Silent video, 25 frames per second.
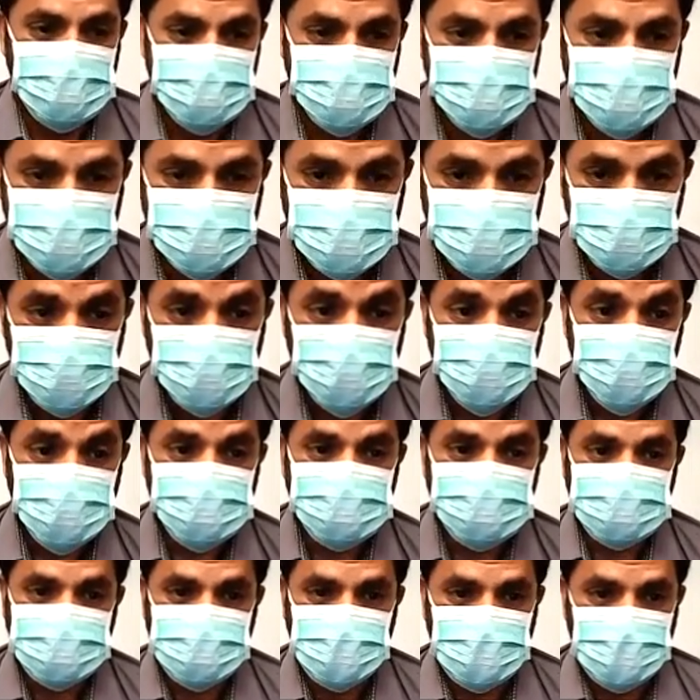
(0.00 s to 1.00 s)
So,
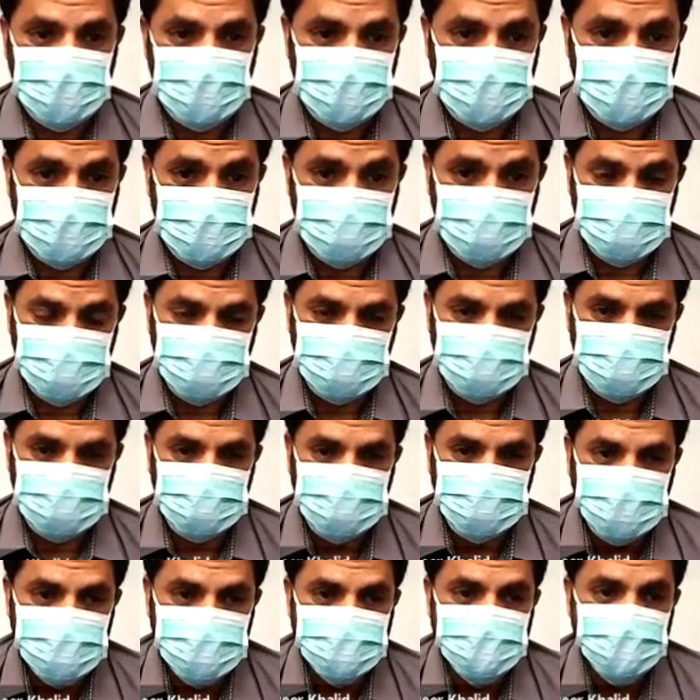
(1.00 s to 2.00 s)

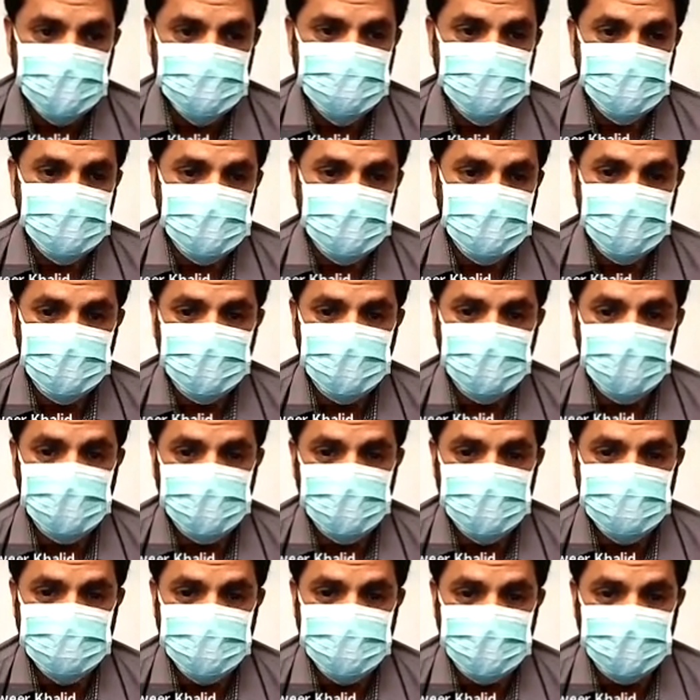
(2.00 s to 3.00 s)
discussing the
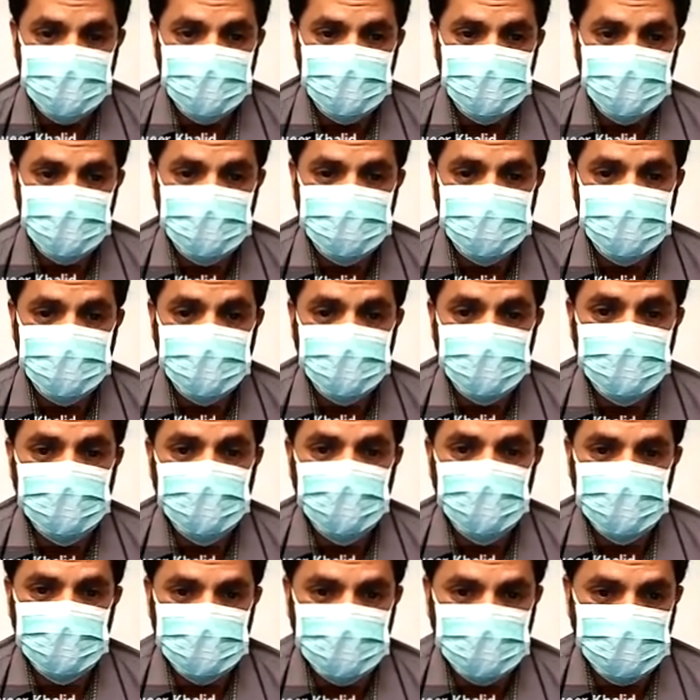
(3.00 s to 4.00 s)
decompensating event
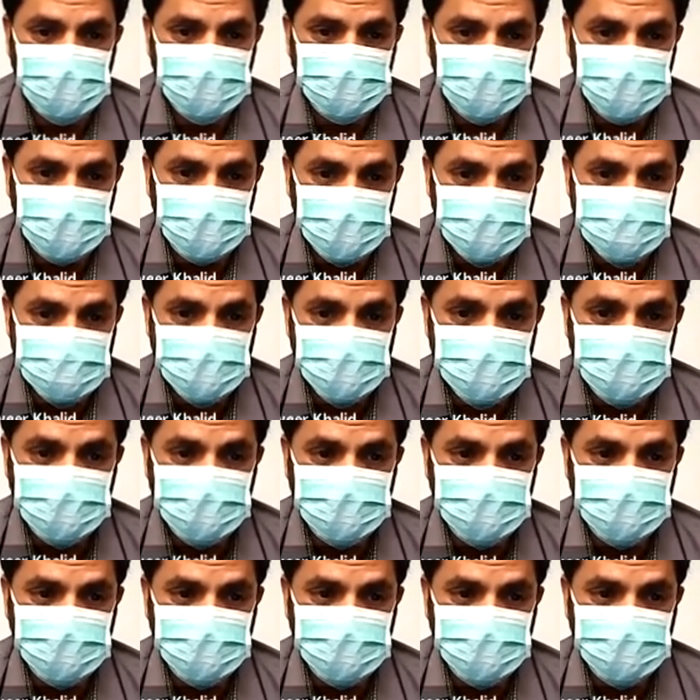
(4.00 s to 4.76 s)
or the complication of the